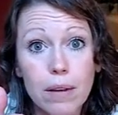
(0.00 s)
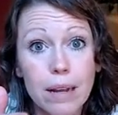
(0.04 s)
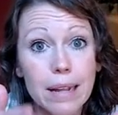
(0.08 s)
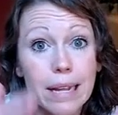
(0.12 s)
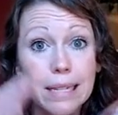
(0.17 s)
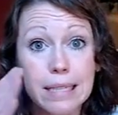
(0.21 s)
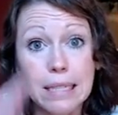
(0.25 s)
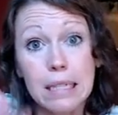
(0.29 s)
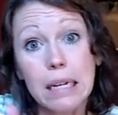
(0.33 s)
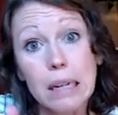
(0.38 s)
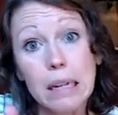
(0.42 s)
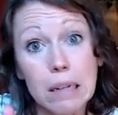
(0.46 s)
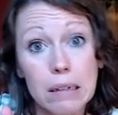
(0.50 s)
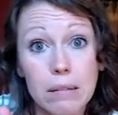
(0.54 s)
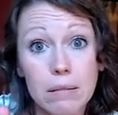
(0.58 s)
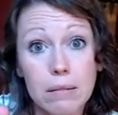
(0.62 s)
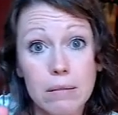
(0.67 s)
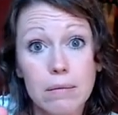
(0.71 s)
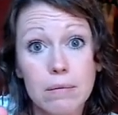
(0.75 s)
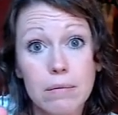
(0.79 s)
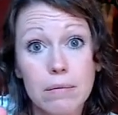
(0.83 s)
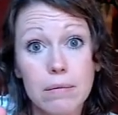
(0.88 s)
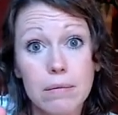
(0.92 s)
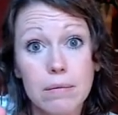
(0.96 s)
That's it.
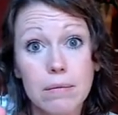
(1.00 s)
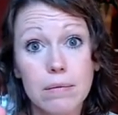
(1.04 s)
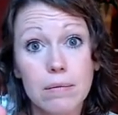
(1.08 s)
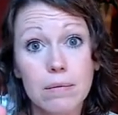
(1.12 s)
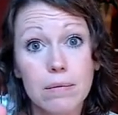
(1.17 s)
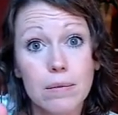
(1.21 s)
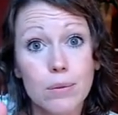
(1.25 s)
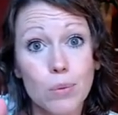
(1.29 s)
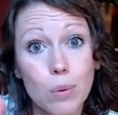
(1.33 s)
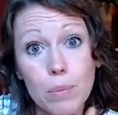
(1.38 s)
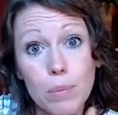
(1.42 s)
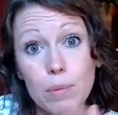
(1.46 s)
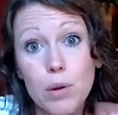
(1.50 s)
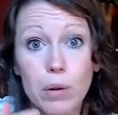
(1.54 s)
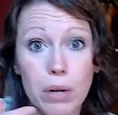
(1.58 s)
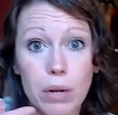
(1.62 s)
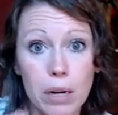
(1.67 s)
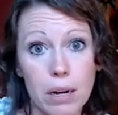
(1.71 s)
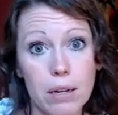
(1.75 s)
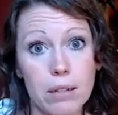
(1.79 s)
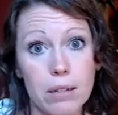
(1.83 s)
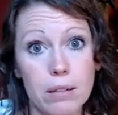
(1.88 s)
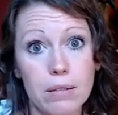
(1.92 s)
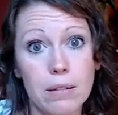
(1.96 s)
That's what I'm doing
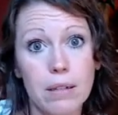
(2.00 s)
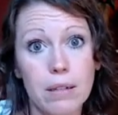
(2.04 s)
here.